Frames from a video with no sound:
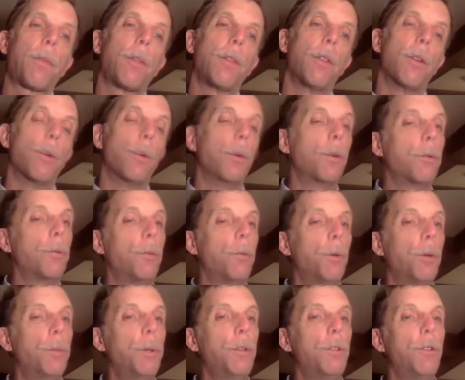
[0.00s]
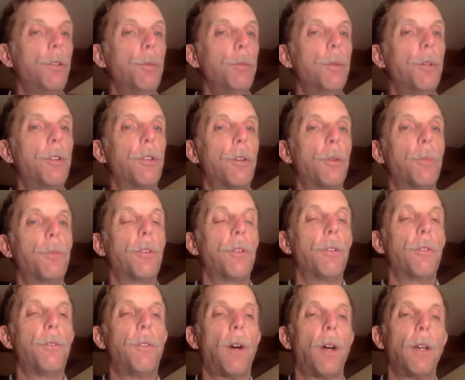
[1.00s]
there were, will be two midterms
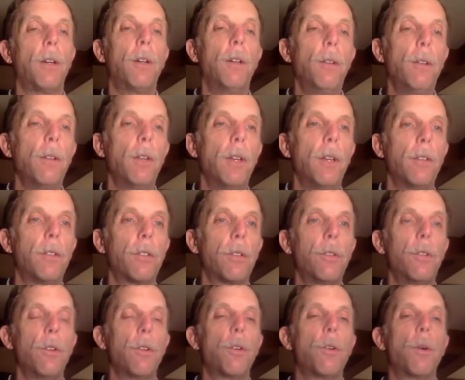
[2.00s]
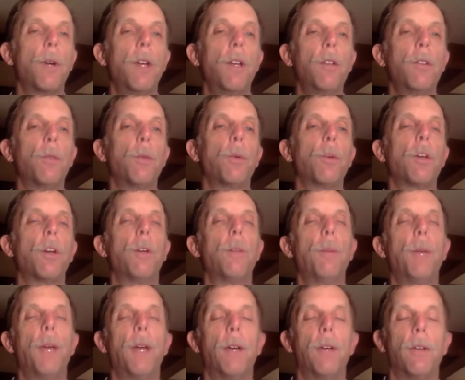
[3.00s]
and a final, and so your grades will
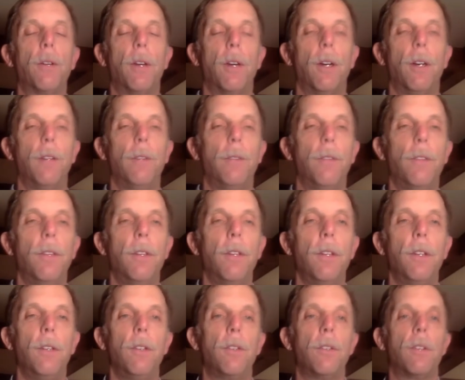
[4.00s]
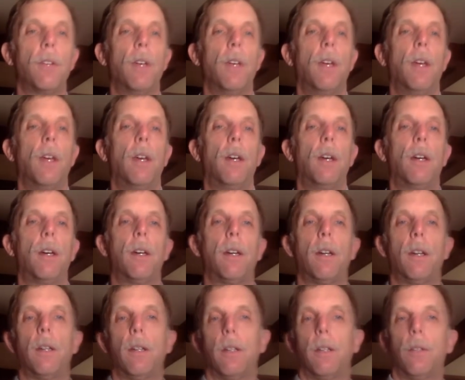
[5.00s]
come out of these
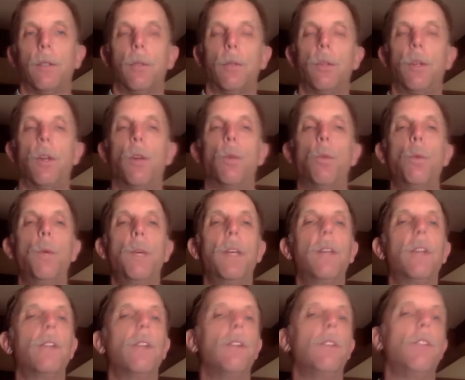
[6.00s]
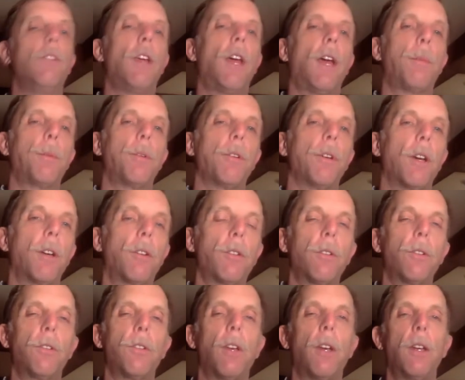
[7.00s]
you know, weekly chapter
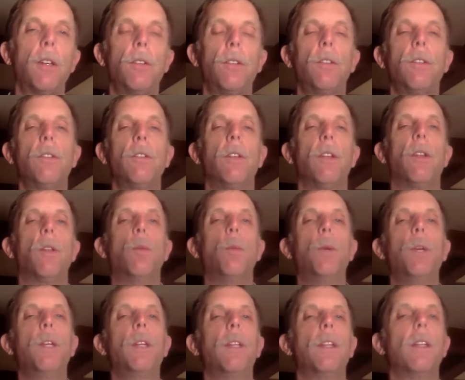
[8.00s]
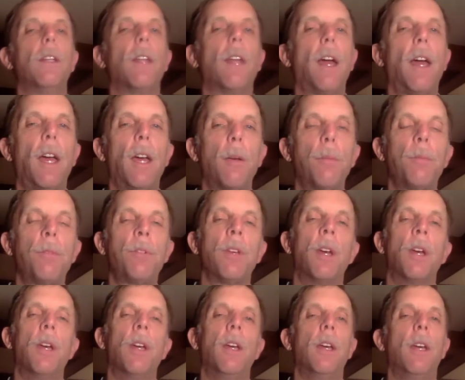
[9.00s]
exercises and the weekly labs
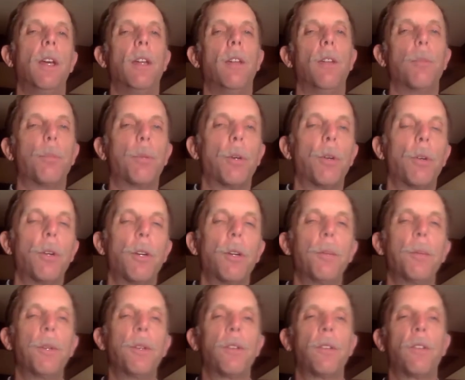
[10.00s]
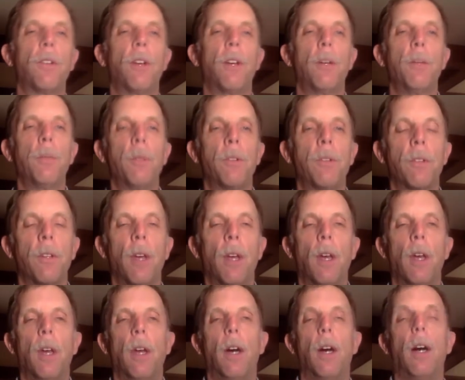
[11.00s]
and the programming assignments.
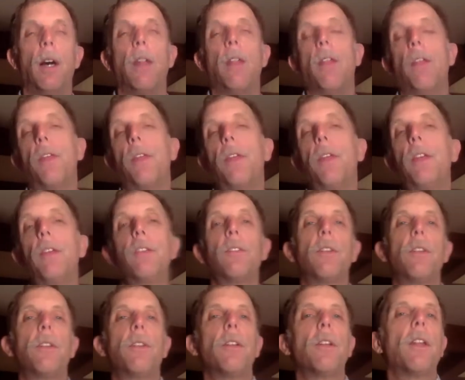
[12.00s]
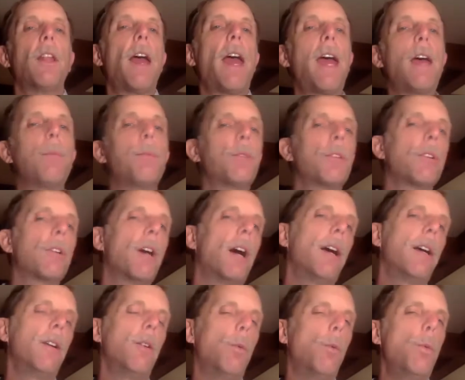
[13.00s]
Uh, the thing is that the labs are
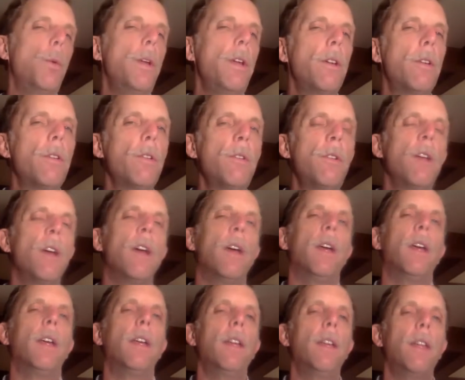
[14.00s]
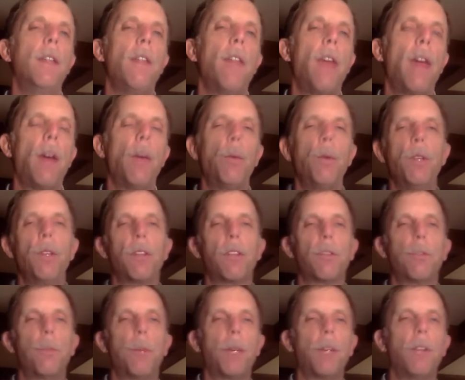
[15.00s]
kind of weird in that we
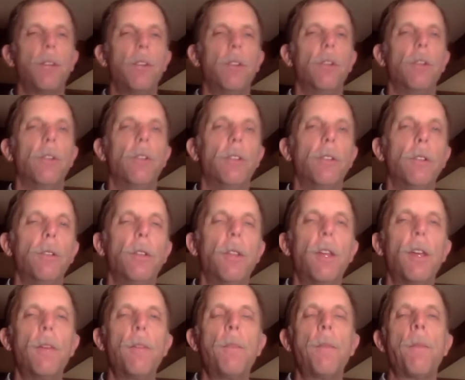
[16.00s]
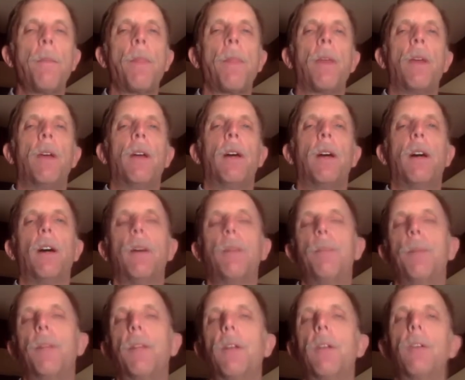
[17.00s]
expect you to do them, uh,
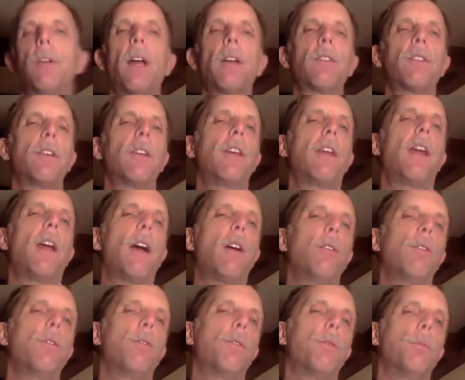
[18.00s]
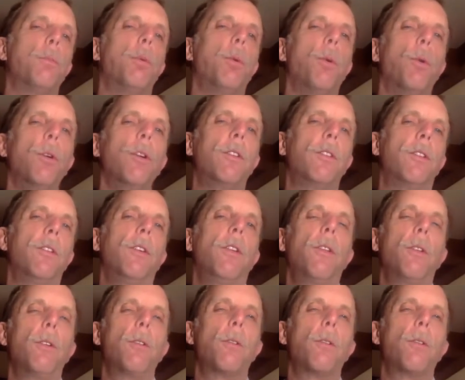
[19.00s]
but they don't actually count for points into the